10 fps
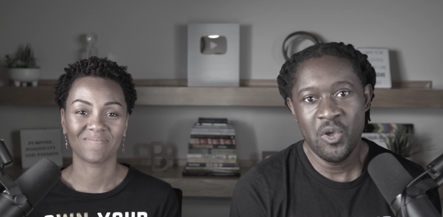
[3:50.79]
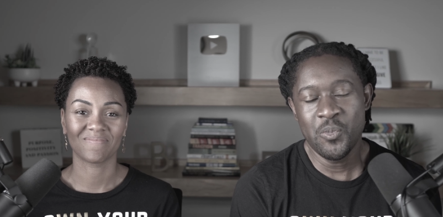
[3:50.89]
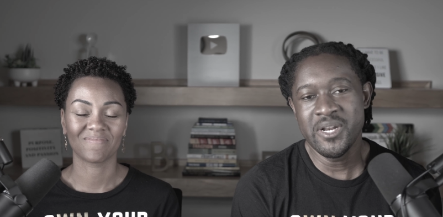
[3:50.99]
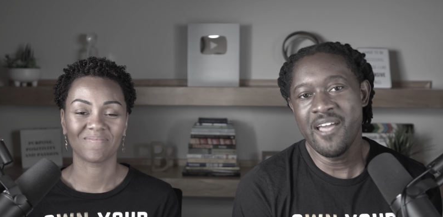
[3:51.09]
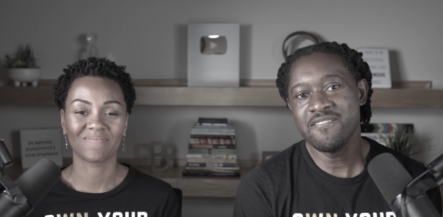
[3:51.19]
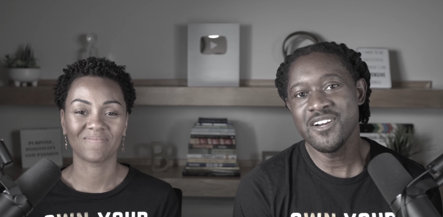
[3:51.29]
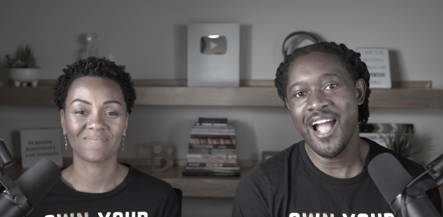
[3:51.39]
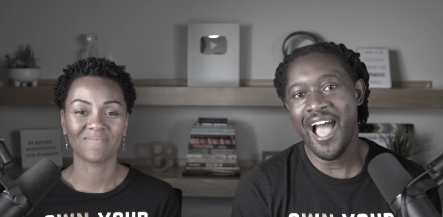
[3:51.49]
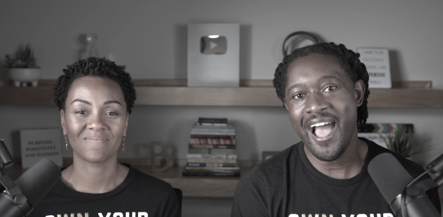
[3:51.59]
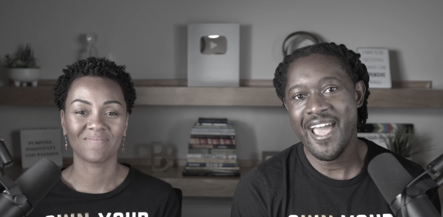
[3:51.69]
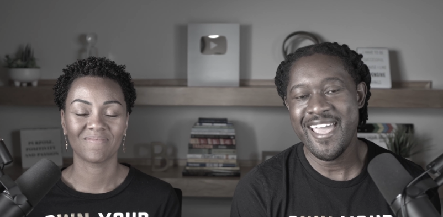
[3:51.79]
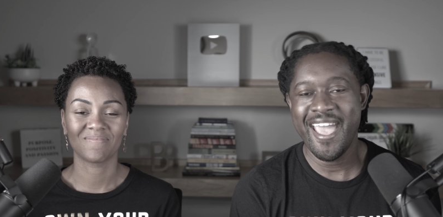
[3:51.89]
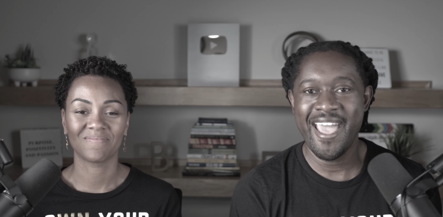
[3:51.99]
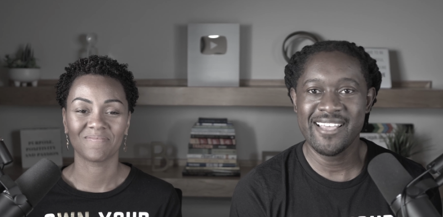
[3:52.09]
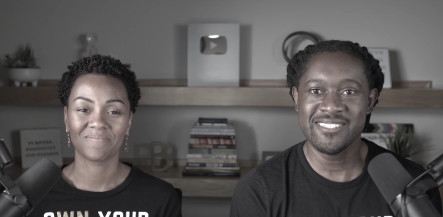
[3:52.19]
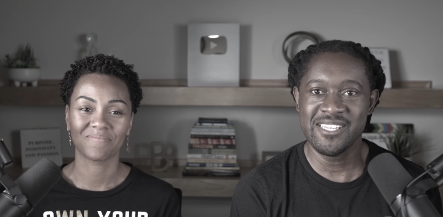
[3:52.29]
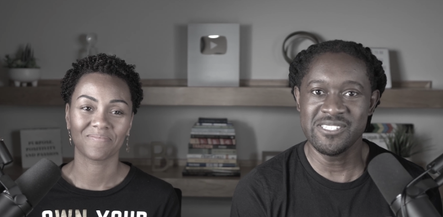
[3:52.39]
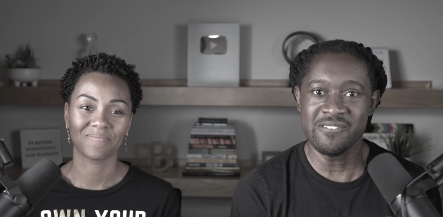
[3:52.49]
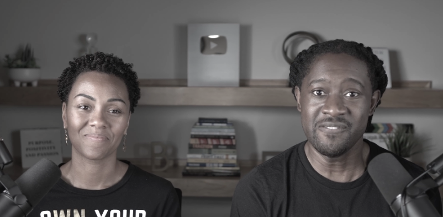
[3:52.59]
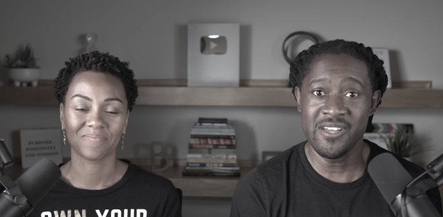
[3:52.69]
Speaker 1: whenever I
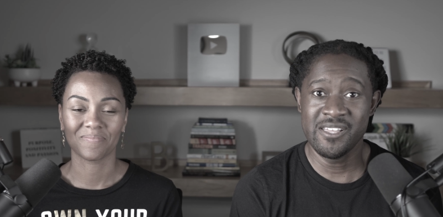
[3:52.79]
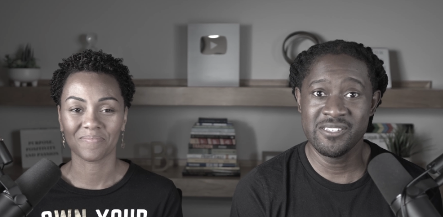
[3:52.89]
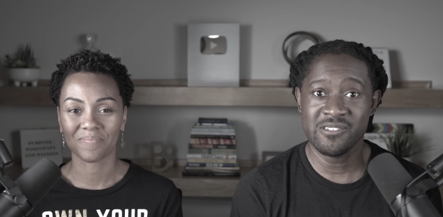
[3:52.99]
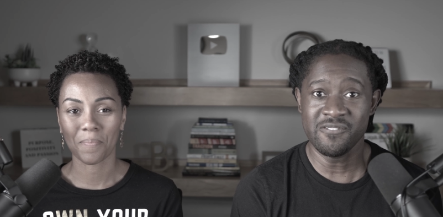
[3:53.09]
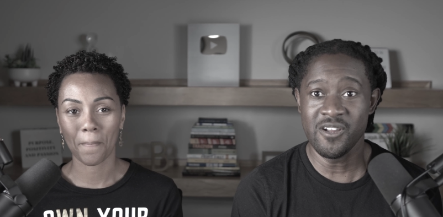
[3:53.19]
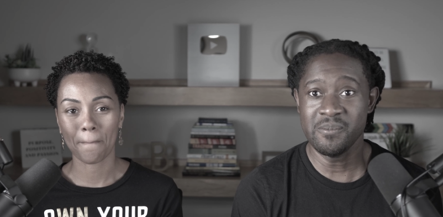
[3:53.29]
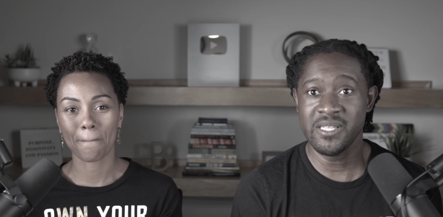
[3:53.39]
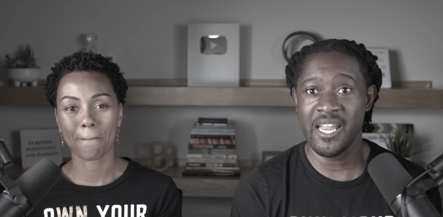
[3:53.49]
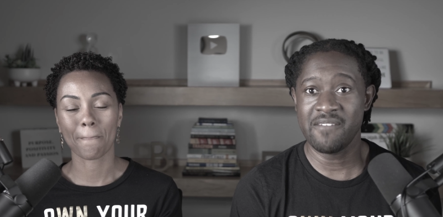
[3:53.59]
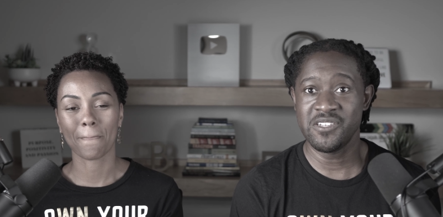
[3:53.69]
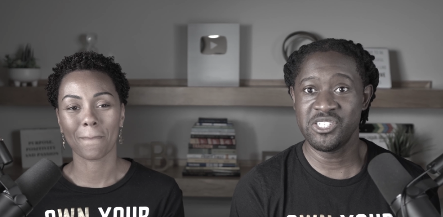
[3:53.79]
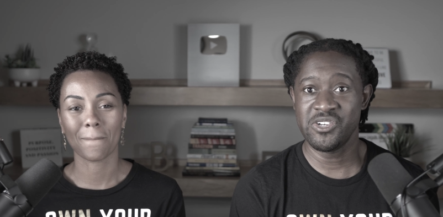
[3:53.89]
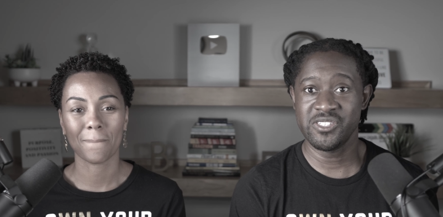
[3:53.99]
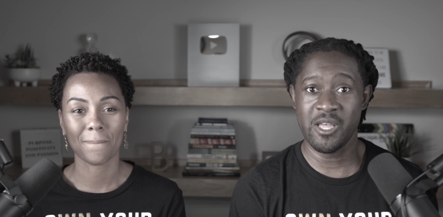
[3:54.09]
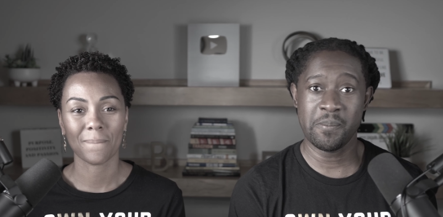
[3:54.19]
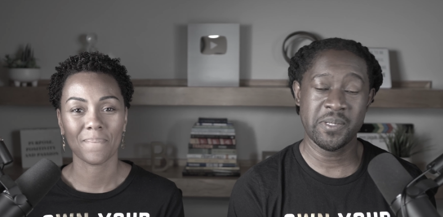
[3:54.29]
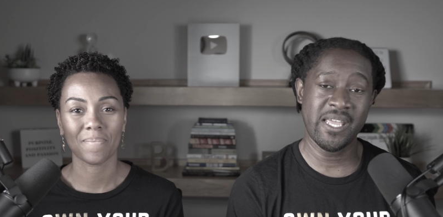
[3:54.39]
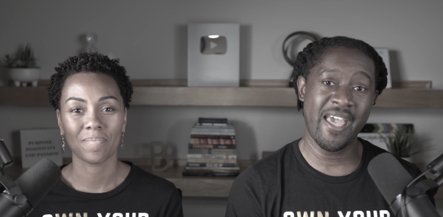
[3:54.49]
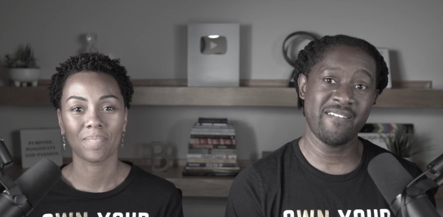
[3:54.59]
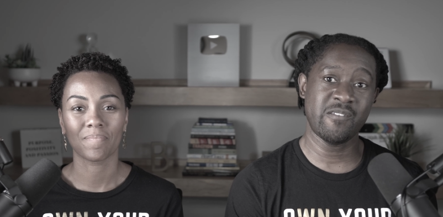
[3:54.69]
access the funds from the life insurance
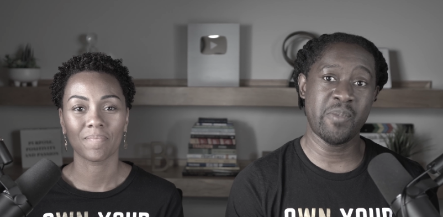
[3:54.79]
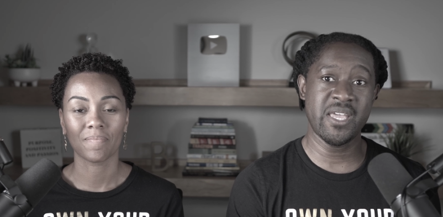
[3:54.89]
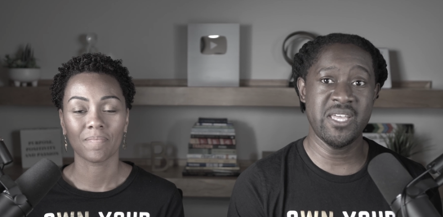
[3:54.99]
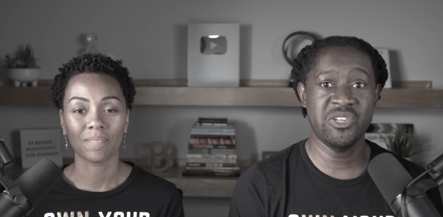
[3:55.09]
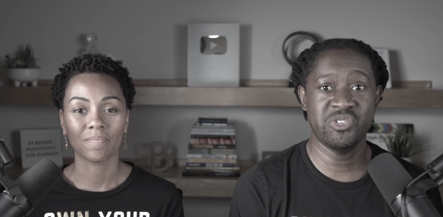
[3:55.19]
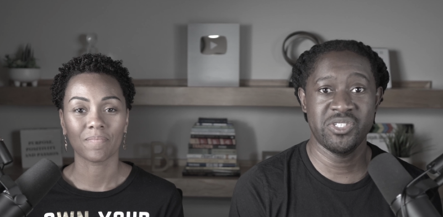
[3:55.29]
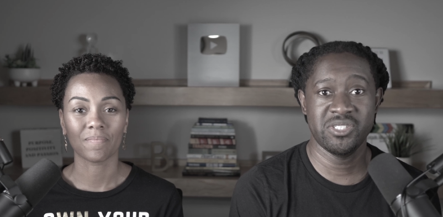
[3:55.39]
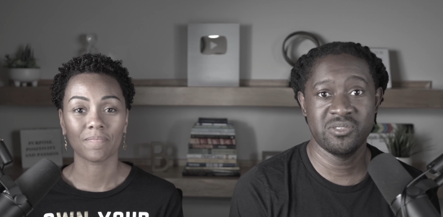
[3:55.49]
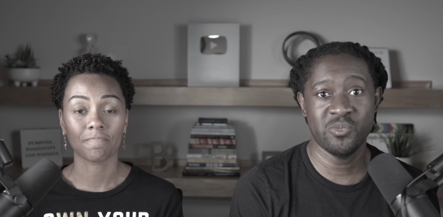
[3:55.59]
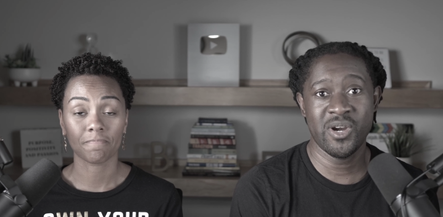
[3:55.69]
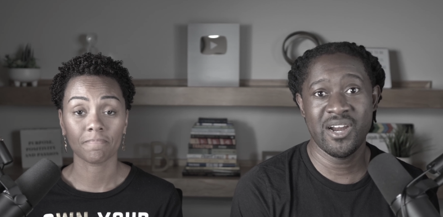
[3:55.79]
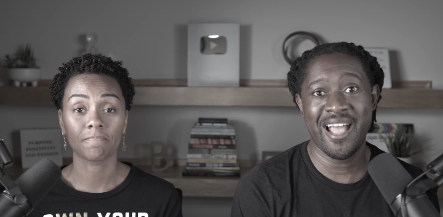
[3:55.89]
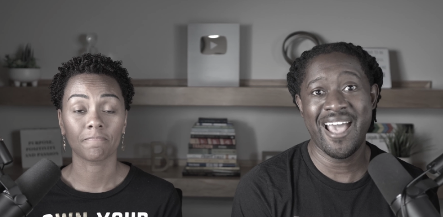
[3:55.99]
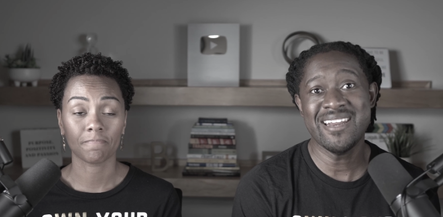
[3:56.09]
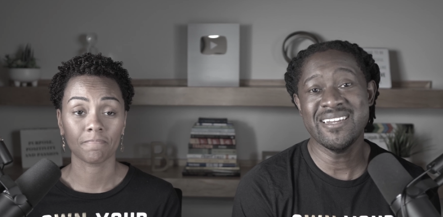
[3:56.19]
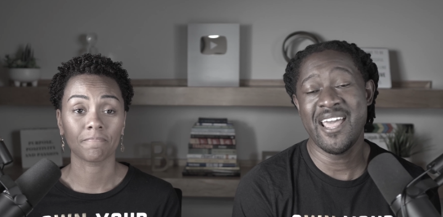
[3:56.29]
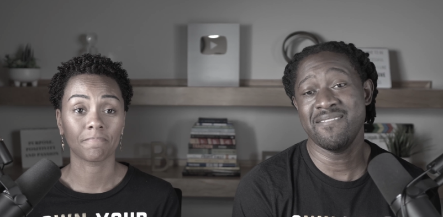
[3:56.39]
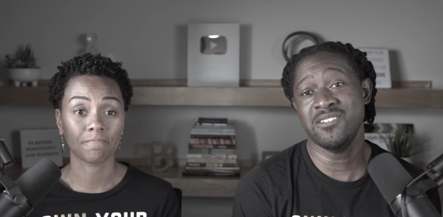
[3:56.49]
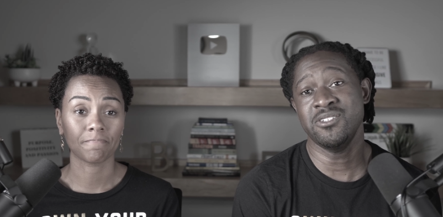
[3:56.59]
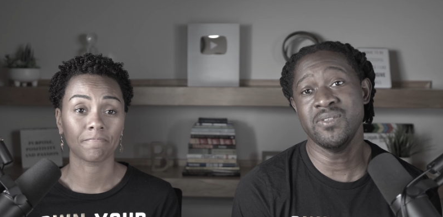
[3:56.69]
company, I have to pay interest, where I didn't
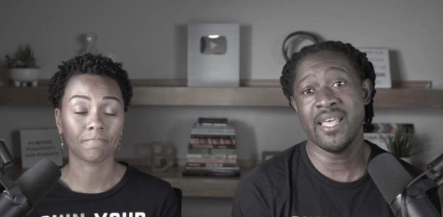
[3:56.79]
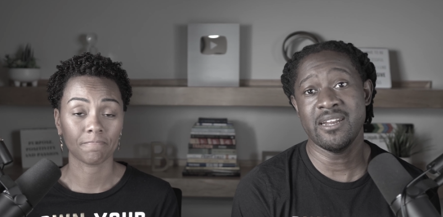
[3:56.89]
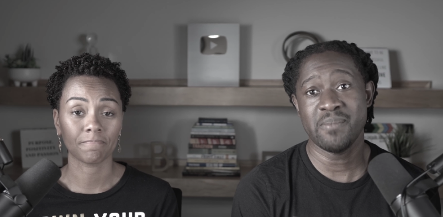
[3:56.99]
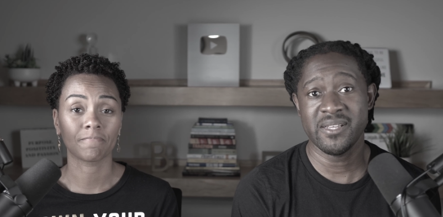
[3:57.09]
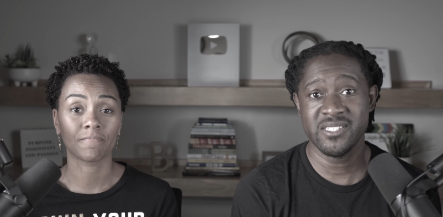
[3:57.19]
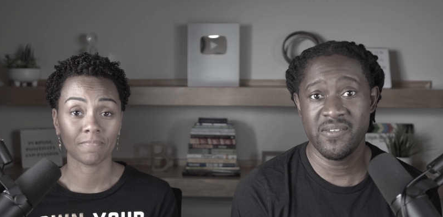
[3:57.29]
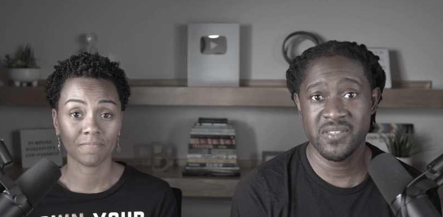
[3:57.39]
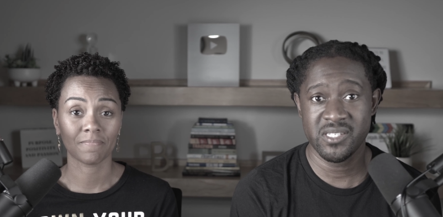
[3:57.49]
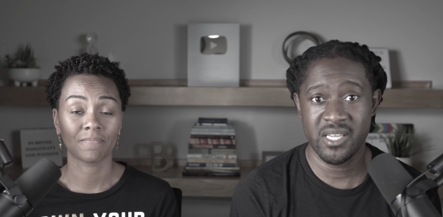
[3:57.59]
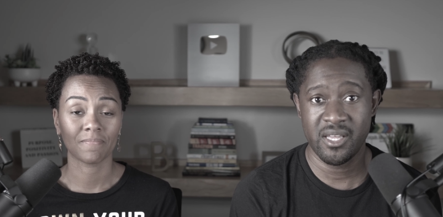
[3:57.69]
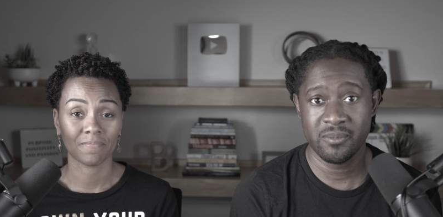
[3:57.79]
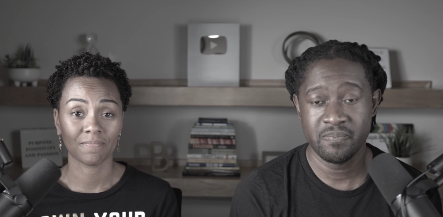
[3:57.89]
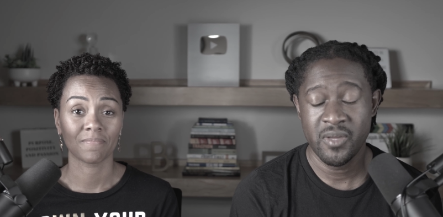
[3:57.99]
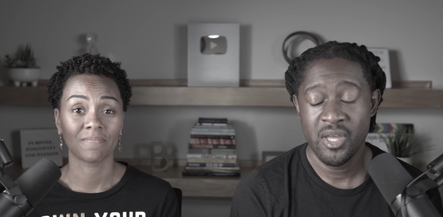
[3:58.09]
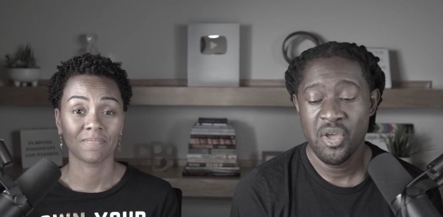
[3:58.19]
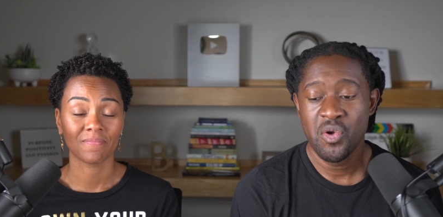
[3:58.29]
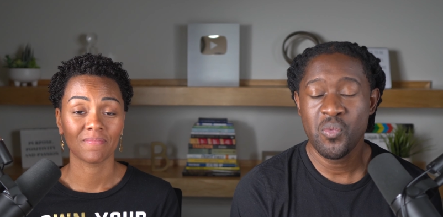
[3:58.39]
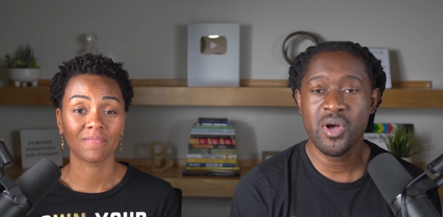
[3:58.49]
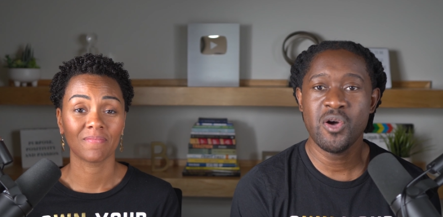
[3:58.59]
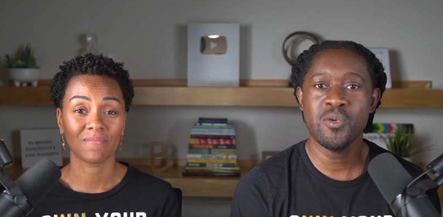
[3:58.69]
have to do that in my savings account.
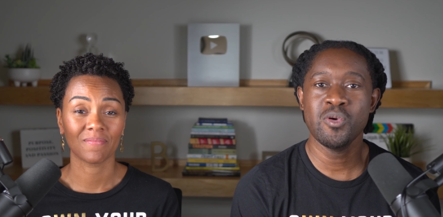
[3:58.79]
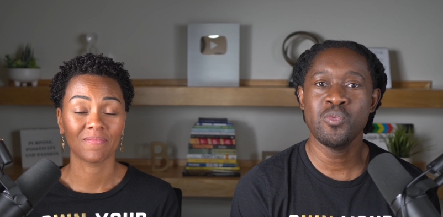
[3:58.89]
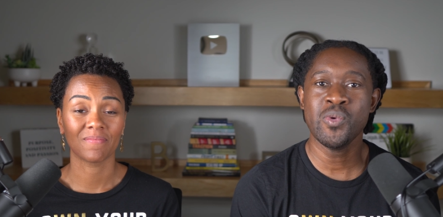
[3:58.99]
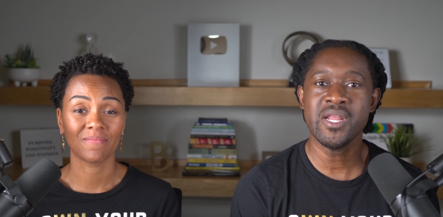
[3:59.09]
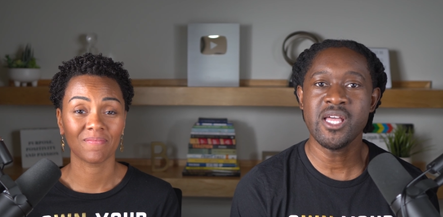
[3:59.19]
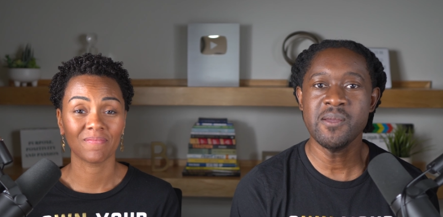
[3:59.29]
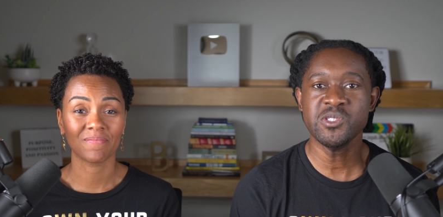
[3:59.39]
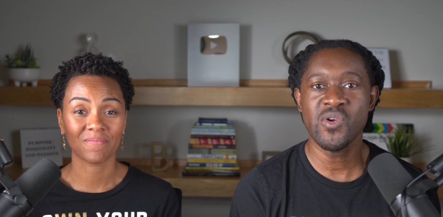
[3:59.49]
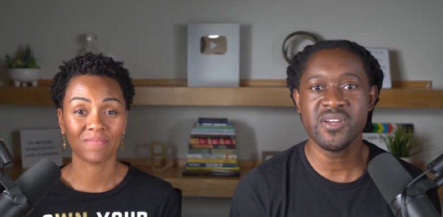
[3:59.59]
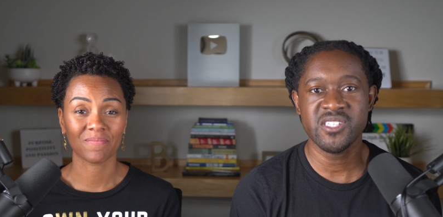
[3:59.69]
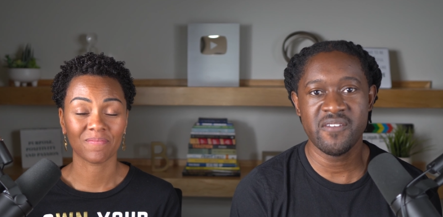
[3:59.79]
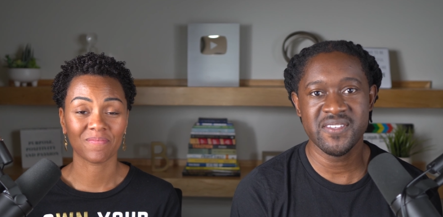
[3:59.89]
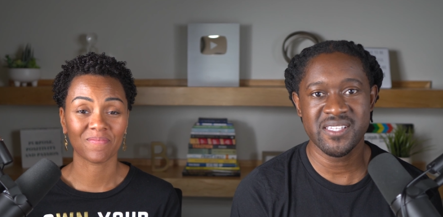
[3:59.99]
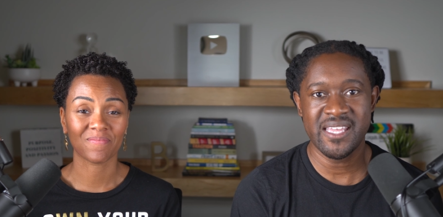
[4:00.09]
Well, when it comes to our savings